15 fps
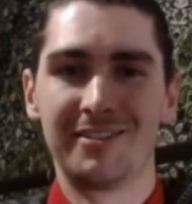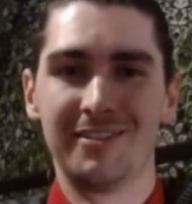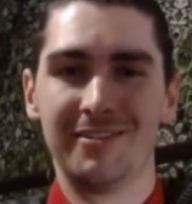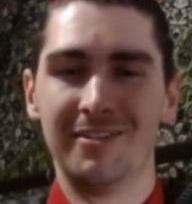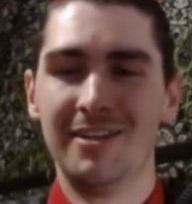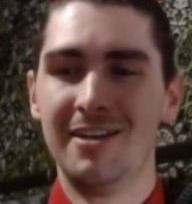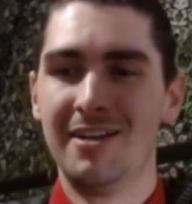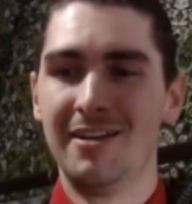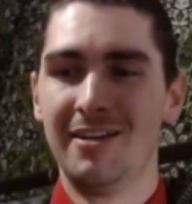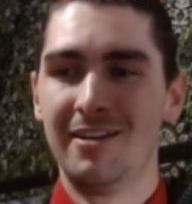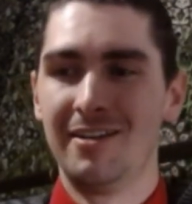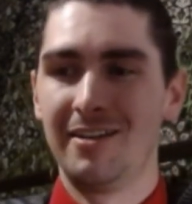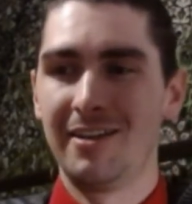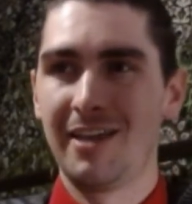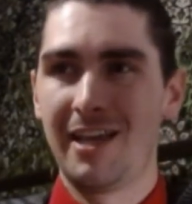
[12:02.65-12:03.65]
So
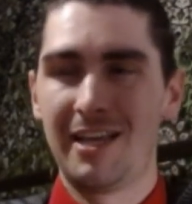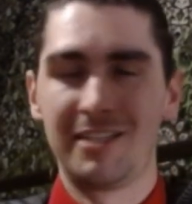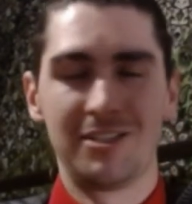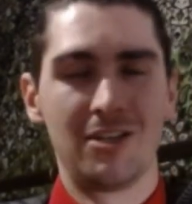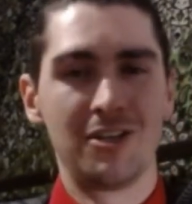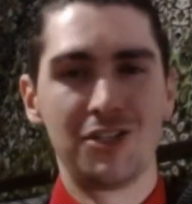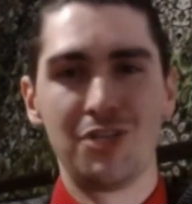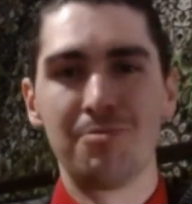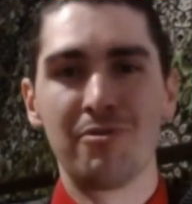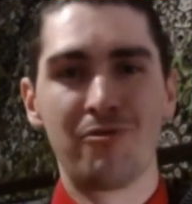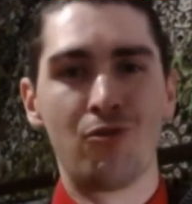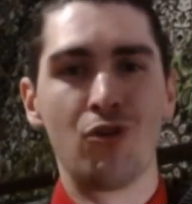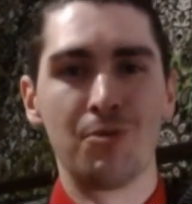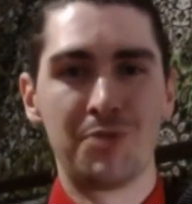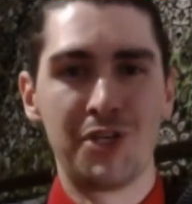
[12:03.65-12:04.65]
as long as you
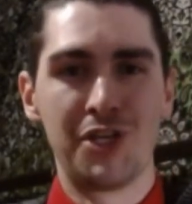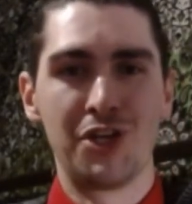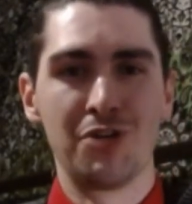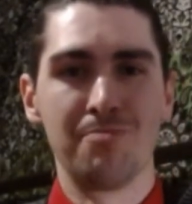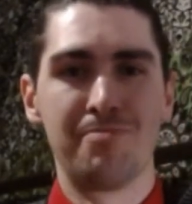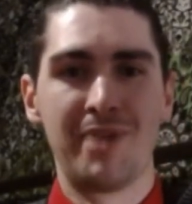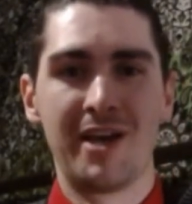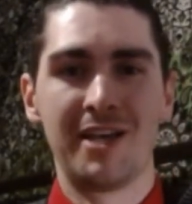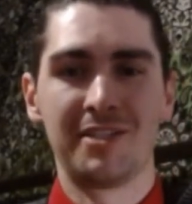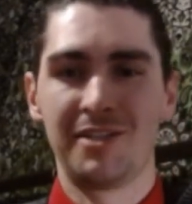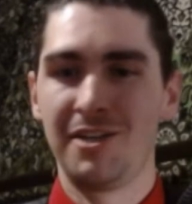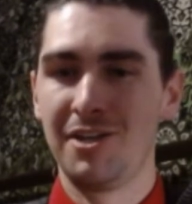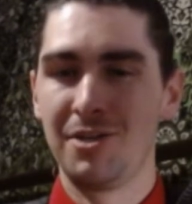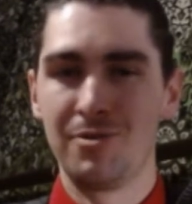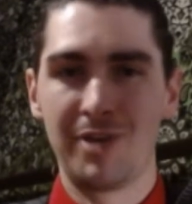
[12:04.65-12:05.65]
perform to your best
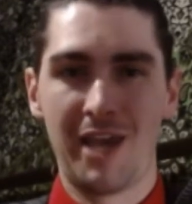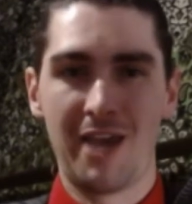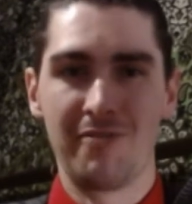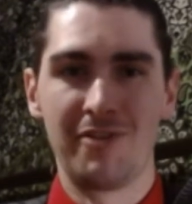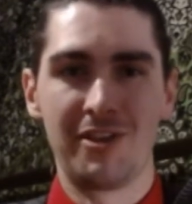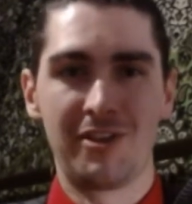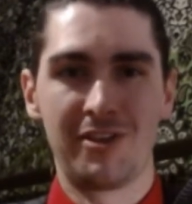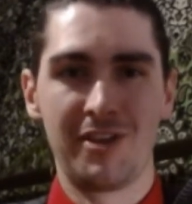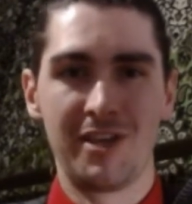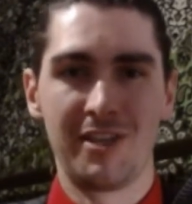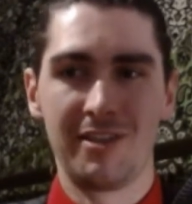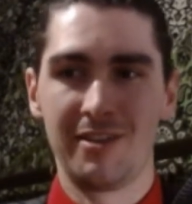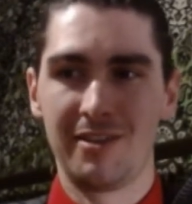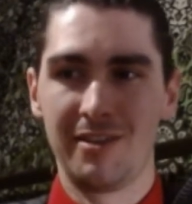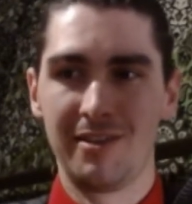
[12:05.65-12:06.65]
and you're doing
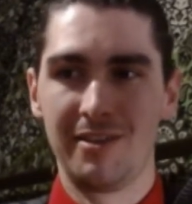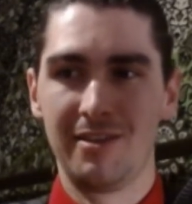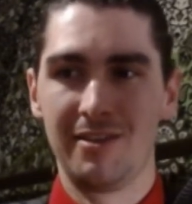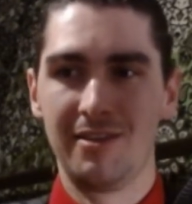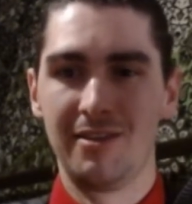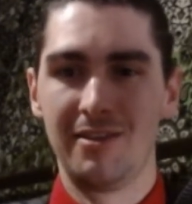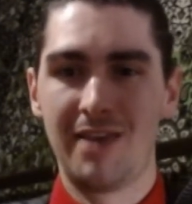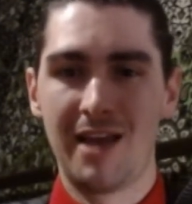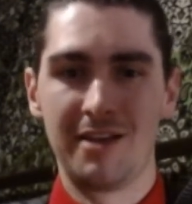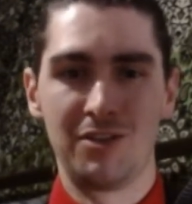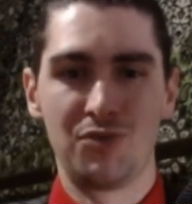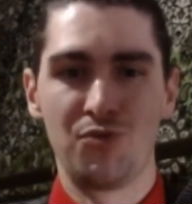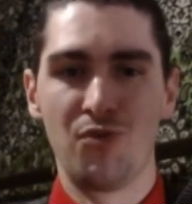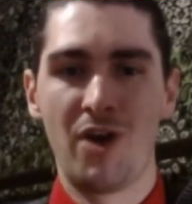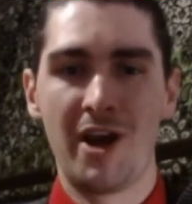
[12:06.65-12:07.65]
everything that
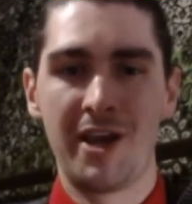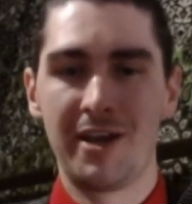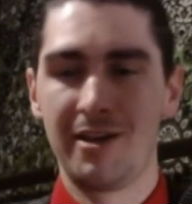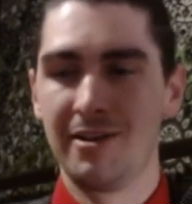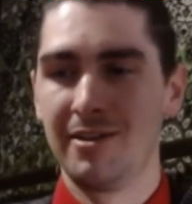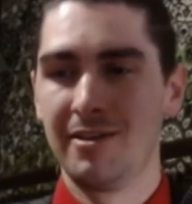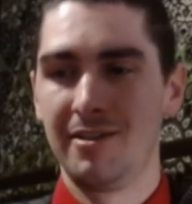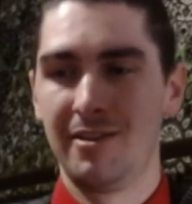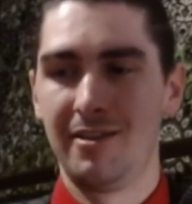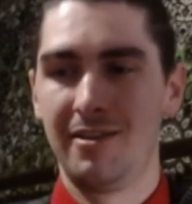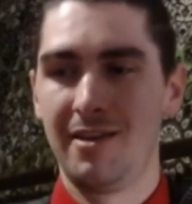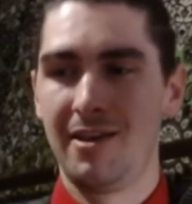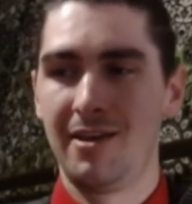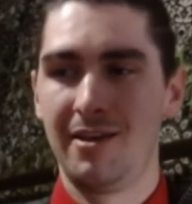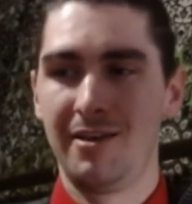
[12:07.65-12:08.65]
is right,
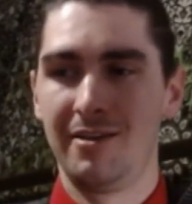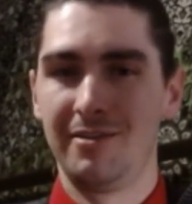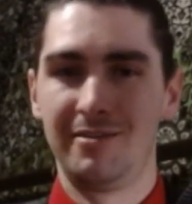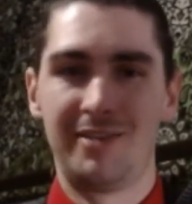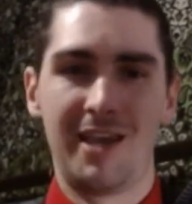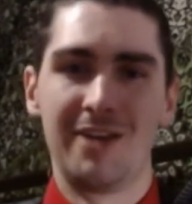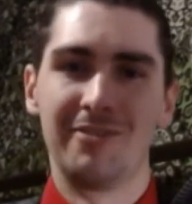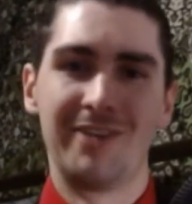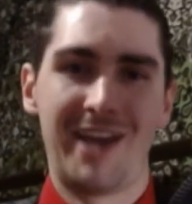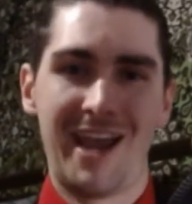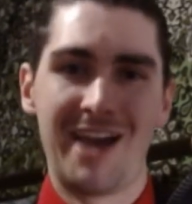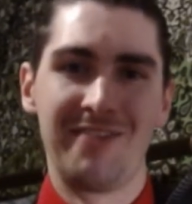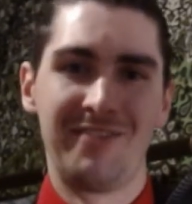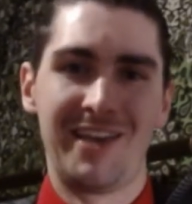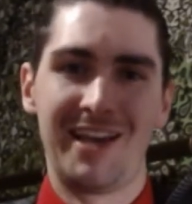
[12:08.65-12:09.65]
then they don't
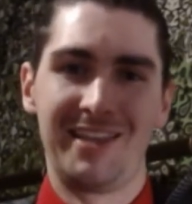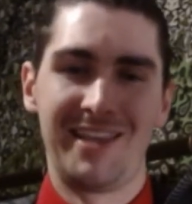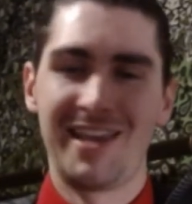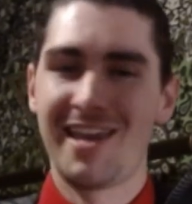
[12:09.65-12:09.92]
have that.